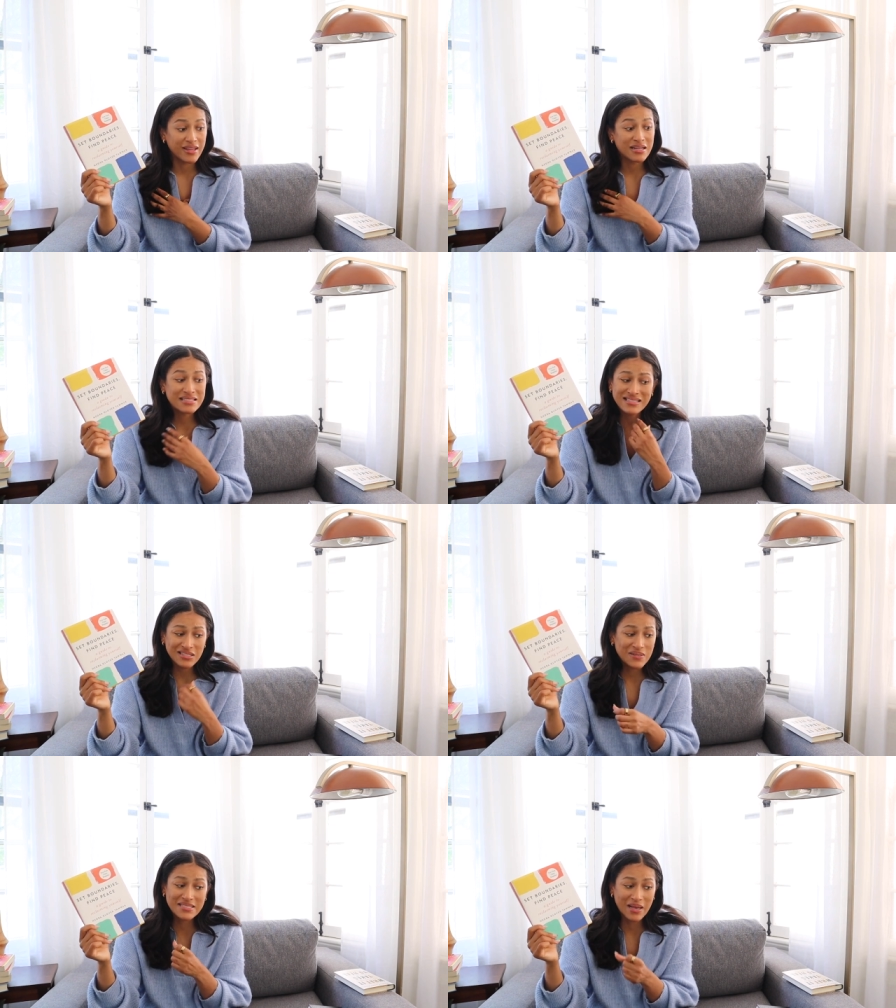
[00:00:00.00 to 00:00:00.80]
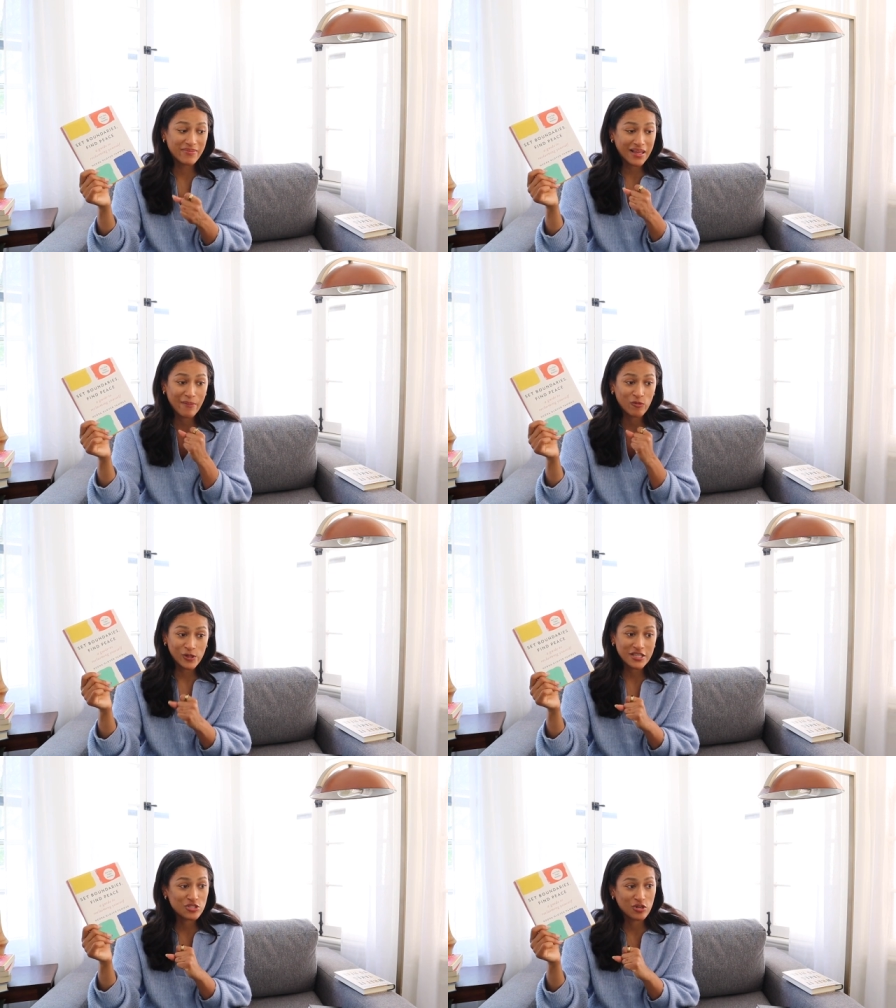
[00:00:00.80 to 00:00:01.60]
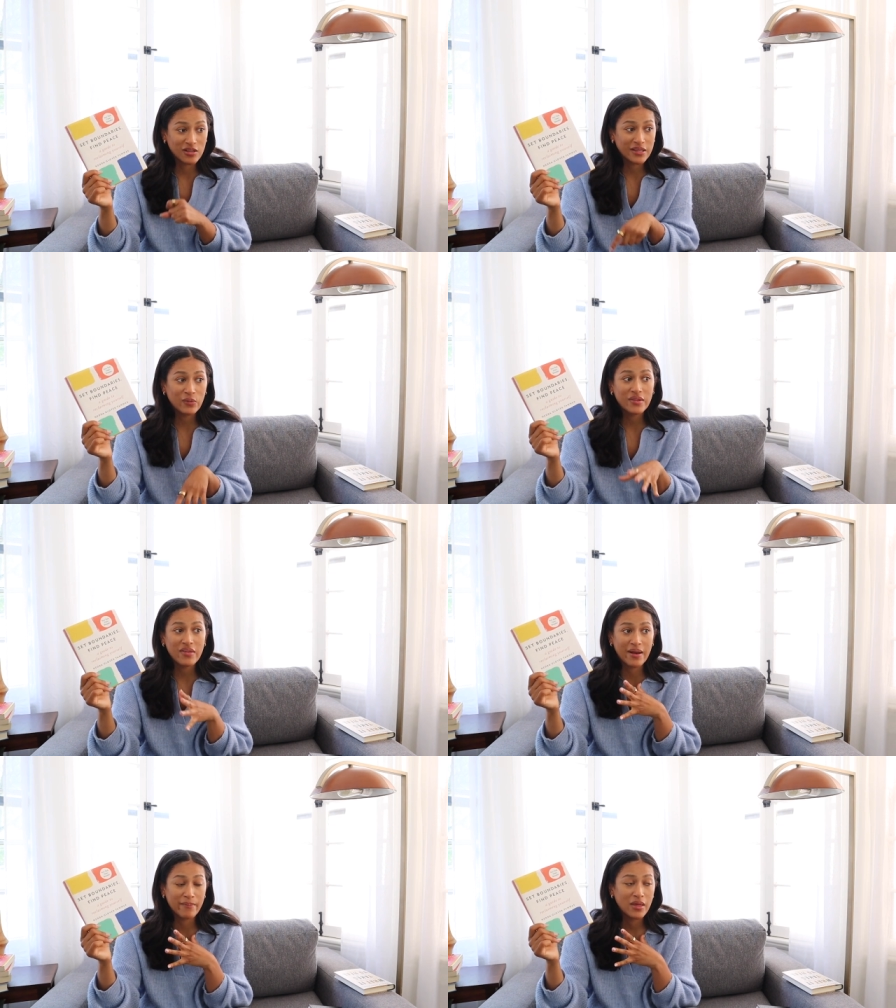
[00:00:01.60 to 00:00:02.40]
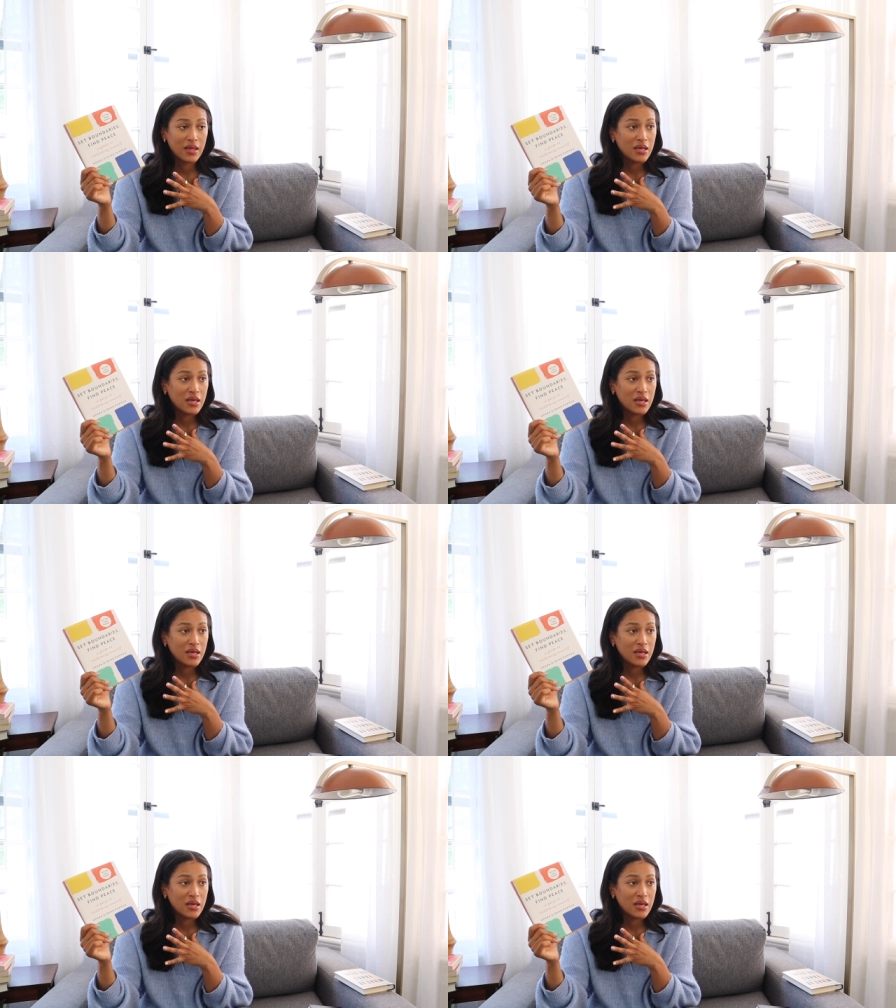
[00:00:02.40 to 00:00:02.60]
And it's still something I'm really struggling with and I'm